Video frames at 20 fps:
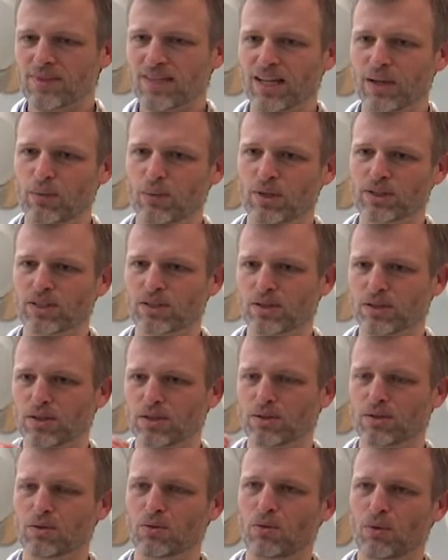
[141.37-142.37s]
And once
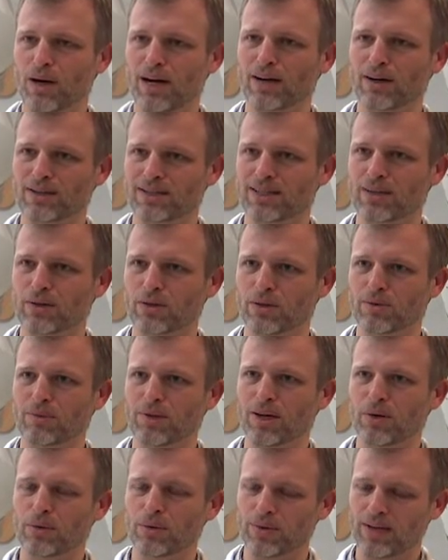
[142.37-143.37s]
the wire is out of the
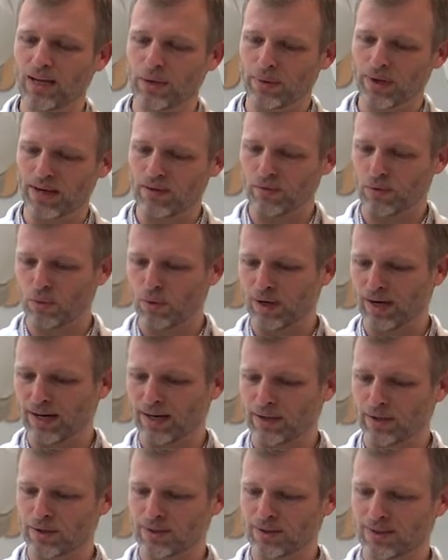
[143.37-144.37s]
mouth, now we have a
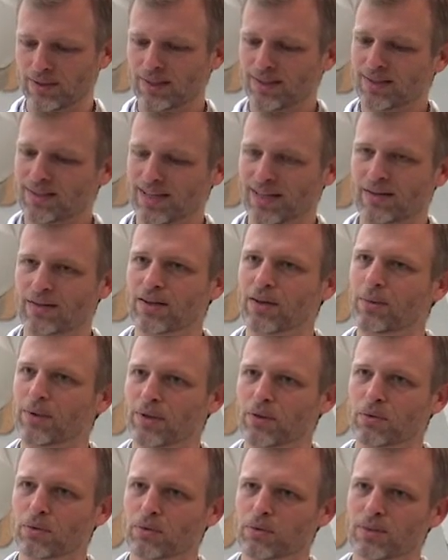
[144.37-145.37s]
wire kind of
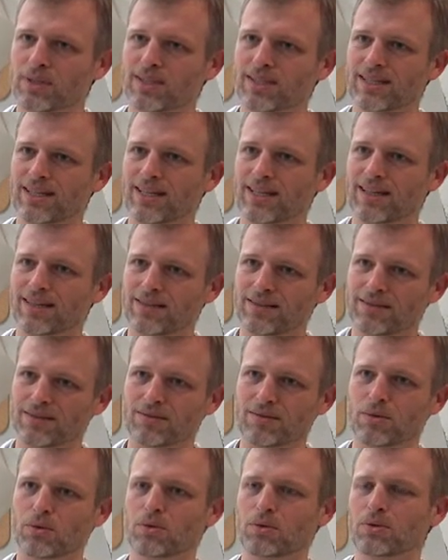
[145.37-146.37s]
coming through the
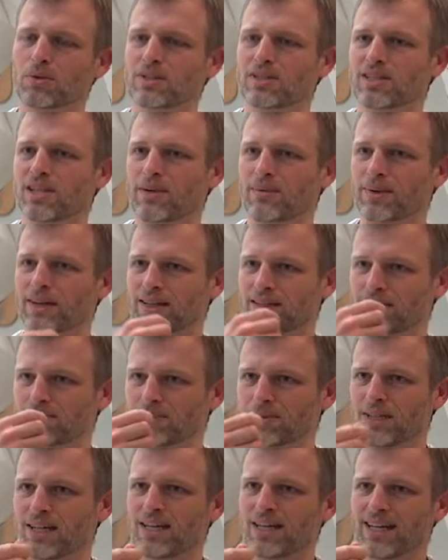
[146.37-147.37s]
skin, through the stomach,
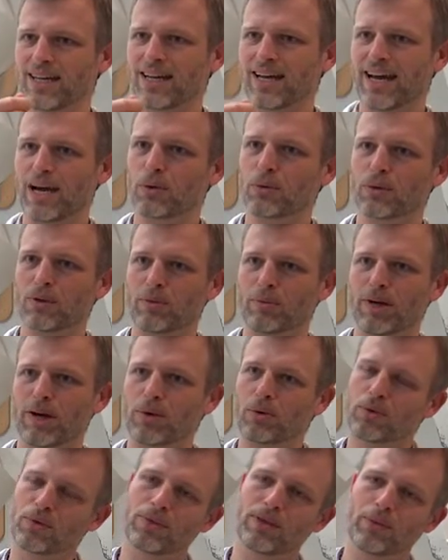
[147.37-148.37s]
out the
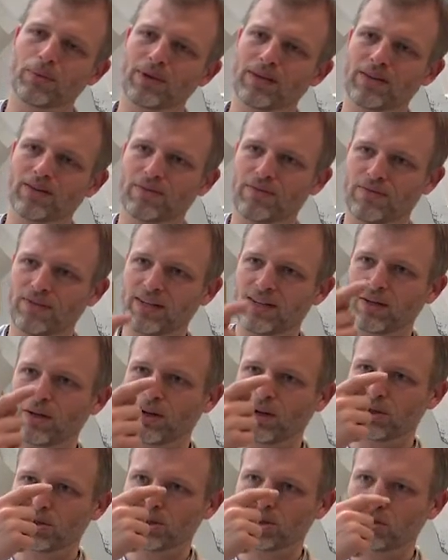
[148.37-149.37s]
mouth, and we can feed
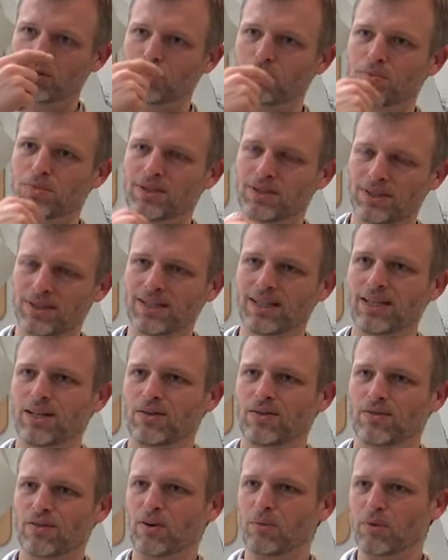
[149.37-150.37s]
our tube
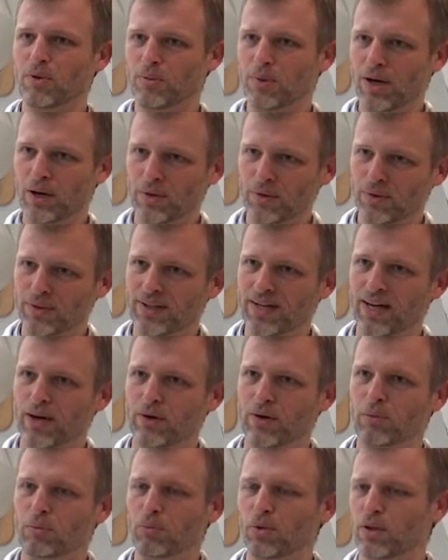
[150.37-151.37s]
from the mouth
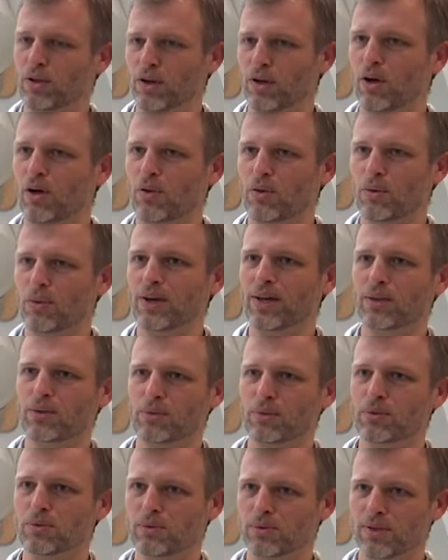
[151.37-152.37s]
down and pull it all the way
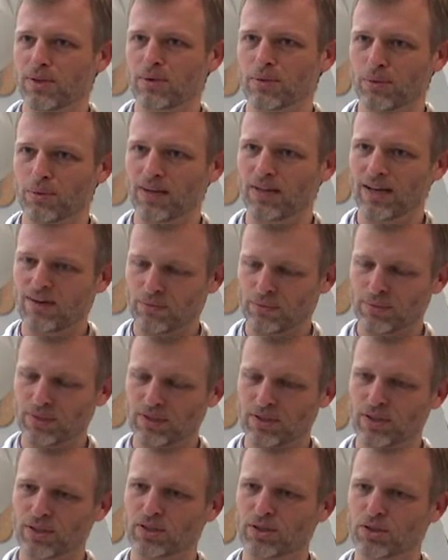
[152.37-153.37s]
through, so that we're left
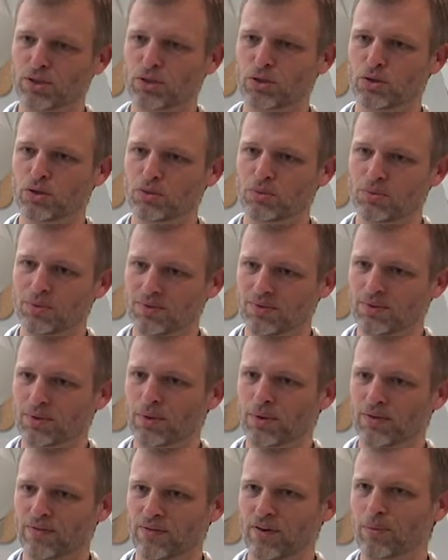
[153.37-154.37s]
with just the tube
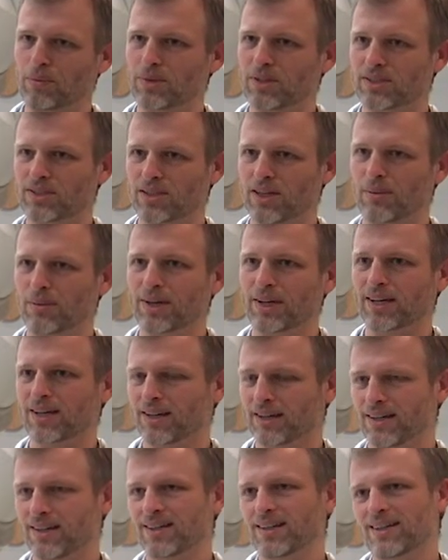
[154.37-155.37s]
going from the stomach
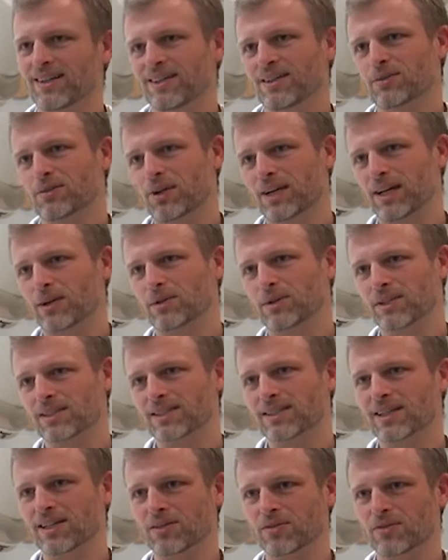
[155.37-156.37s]
right out the
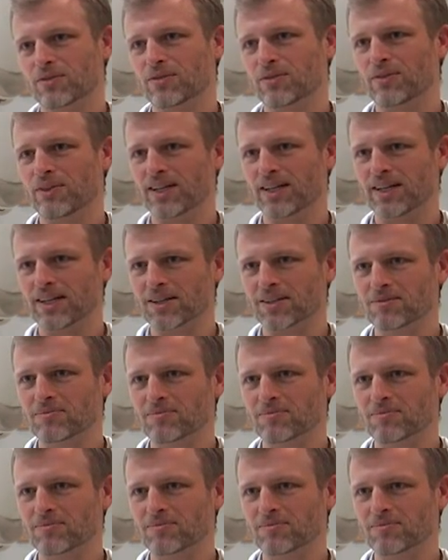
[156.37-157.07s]
skin for feeding.